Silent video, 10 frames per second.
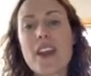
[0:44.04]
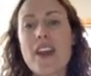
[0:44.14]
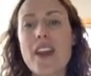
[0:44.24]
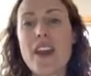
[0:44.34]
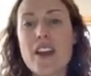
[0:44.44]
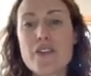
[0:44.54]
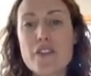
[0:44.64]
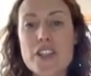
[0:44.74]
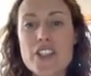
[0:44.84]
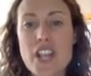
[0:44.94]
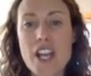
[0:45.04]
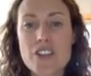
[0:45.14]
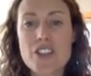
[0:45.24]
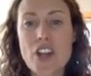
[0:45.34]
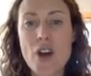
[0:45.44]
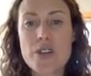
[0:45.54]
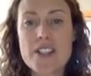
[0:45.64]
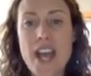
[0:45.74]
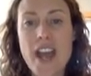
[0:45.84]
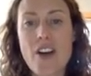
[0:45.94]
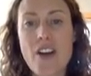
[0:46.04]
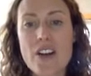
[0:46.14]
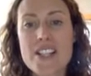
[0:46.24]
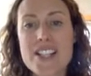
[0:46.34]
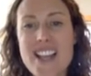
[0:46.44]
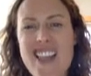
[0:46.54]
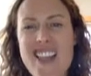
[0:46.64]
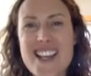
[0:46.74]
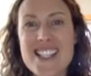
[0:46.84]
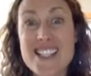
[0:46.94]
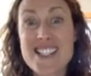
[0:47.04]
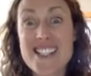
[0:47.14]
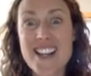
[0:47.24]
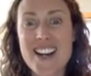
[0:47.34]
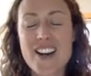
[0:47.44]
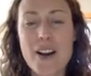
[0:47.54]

And for the challenge, Jose or Estella Stinger.